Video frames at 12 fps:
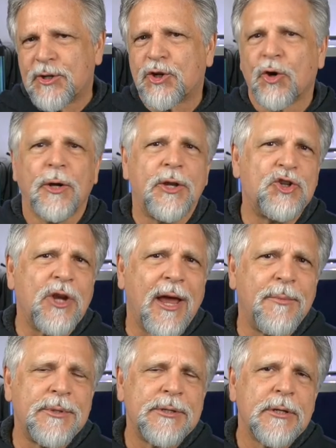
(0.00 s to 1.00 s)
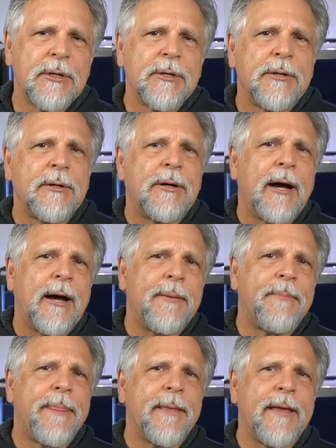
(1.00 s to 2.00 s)
certainly James. Uh,
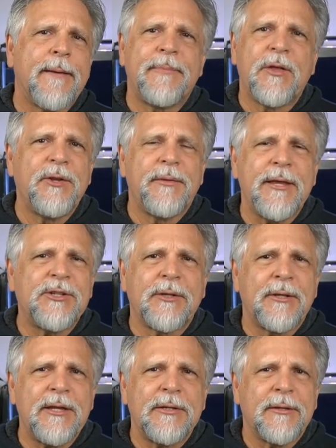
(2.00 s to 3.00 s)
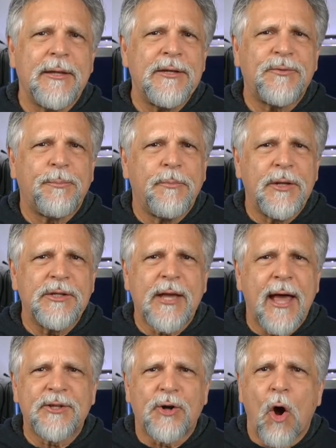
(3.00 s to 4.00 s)
th these, these, these, these
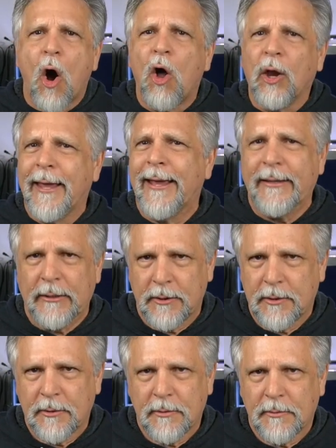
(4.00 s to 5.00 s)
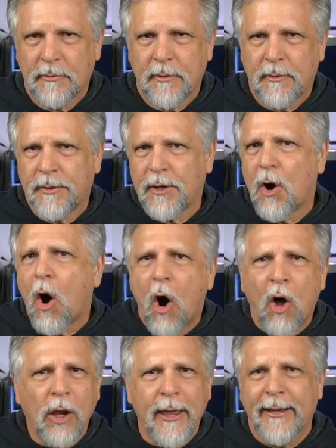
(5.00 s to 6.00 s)
guys are all in. They're
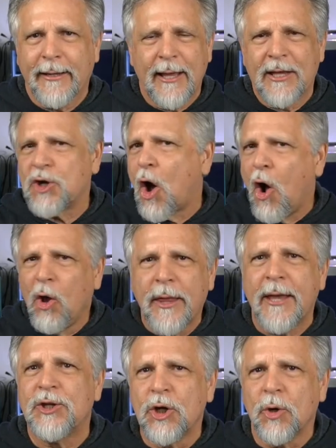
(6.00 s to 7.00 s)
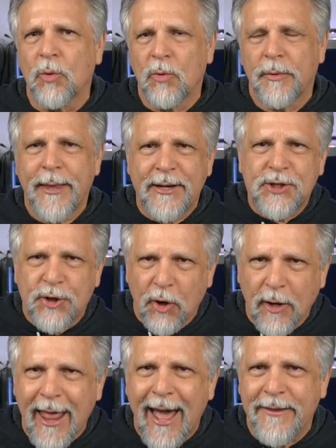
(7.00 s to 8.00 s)
all in. It's all they do. That's their
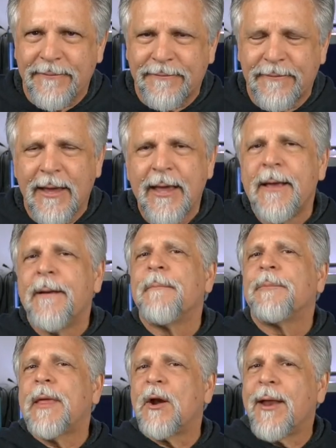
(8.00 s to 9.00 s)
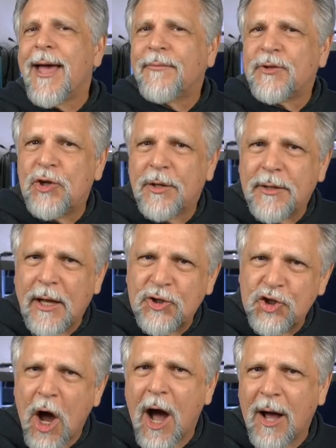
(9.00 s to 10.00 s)
life. They don't have a, a
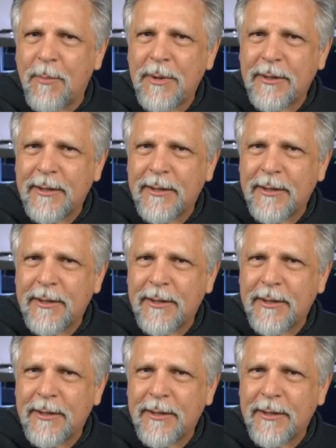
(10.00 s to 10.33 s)
job